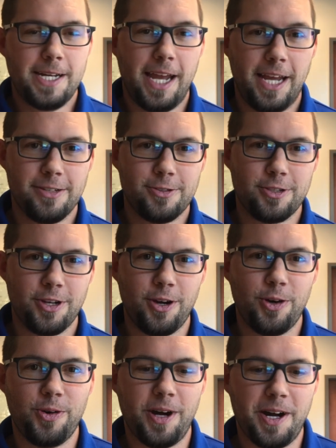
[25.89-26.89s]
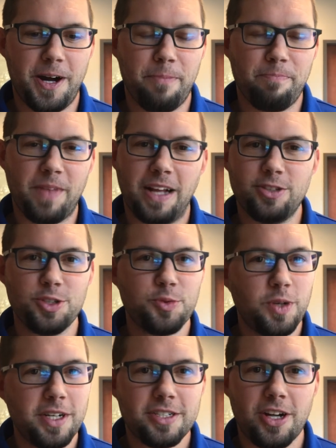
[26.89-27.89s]
And so um, I just
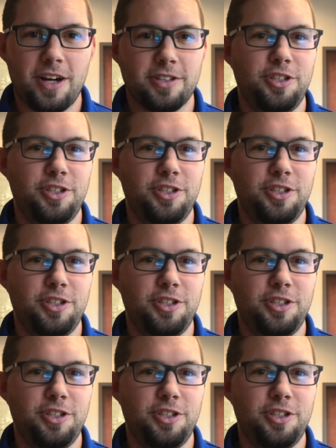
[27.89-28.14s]
want to talk